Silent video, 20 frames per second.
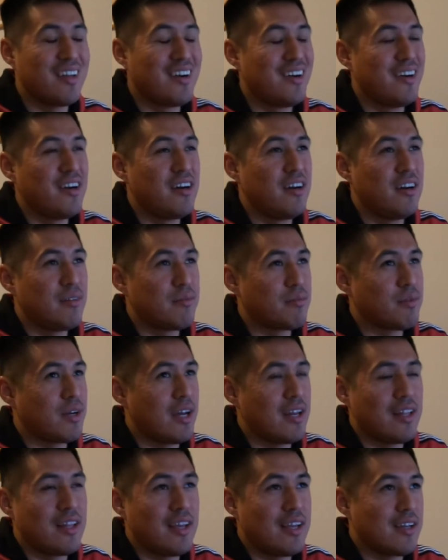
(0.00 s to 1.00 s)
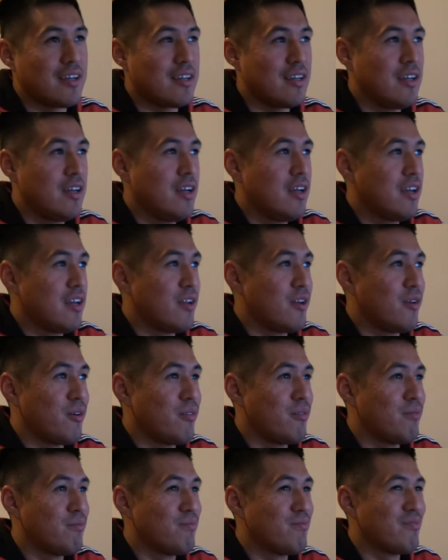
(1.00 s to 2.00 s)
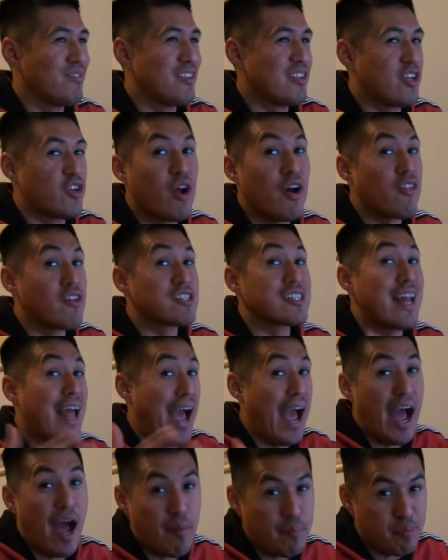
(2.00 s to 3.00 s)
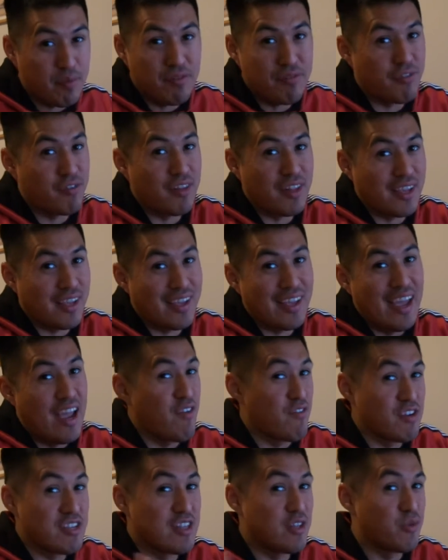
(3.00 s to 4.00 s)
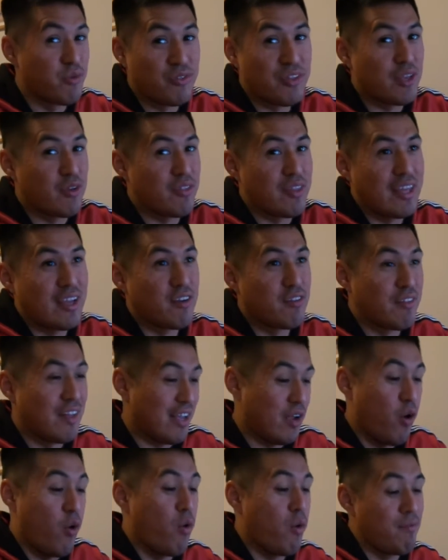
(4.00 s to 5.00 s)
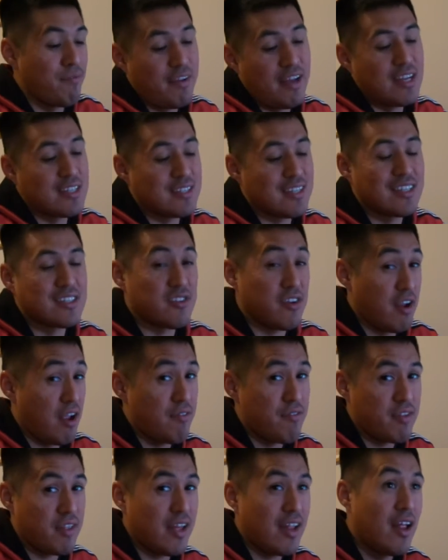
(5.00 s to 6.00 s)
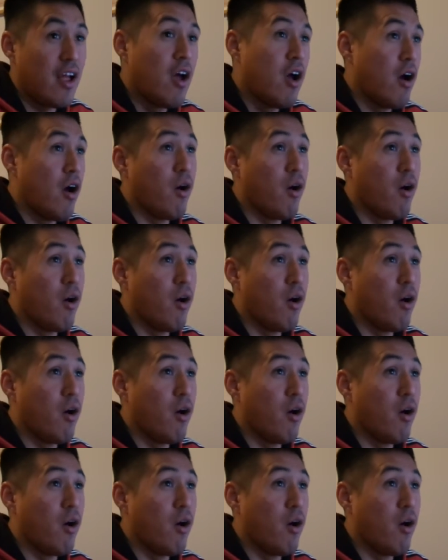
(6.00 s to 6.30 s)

Kind of like you know how there's an app for like every little thing you think of, like, oh, I'm fasting, is there an app for that?